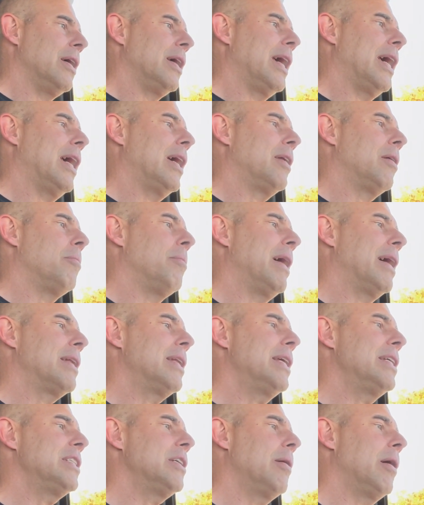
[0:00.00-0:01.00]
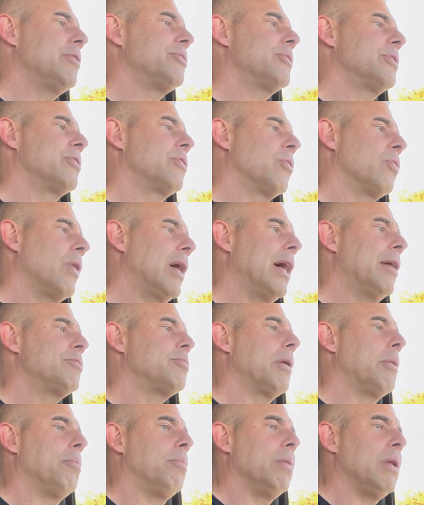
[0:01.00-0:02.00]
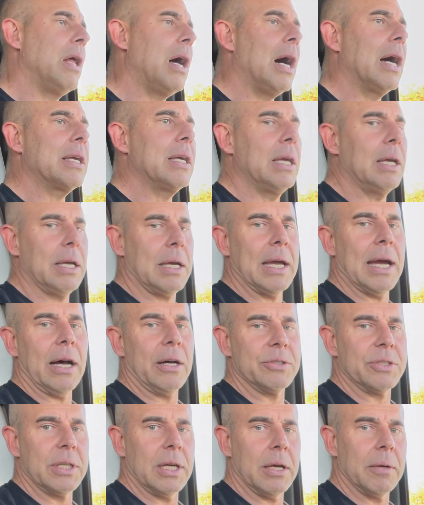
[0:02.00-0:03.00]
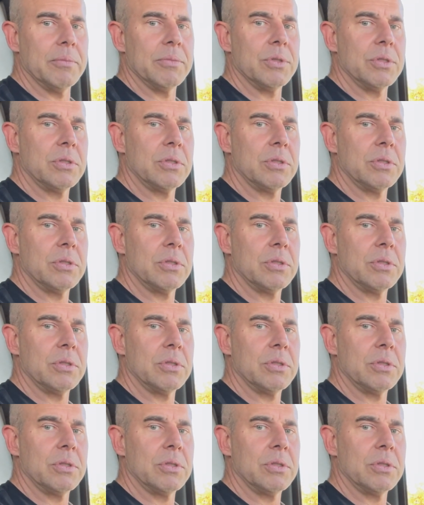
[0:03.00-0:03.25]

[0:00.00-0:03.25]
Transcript: And magnesium helps with cramps by blocking calcium.